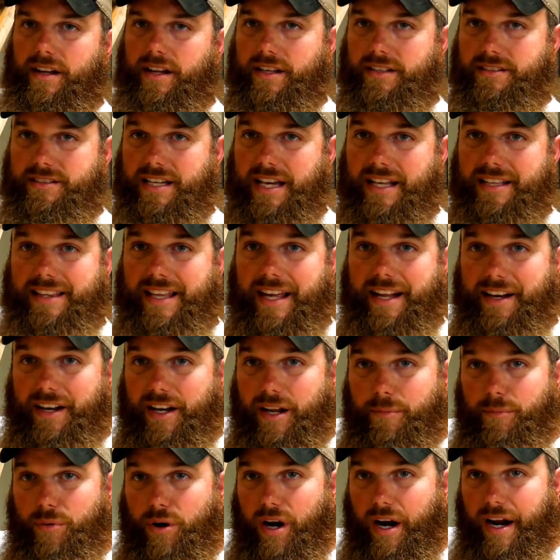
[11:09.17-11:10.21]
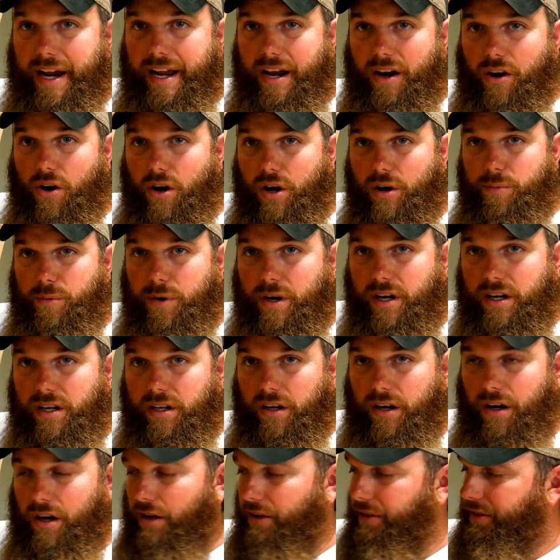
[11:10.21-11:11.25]
it's got that number 8 hardware
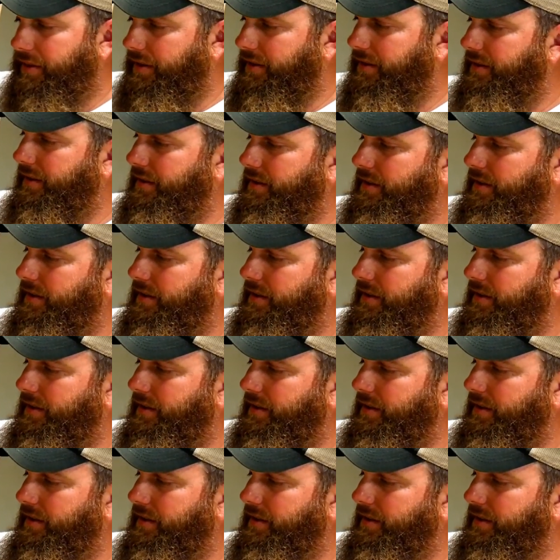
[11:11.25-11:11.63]
cloth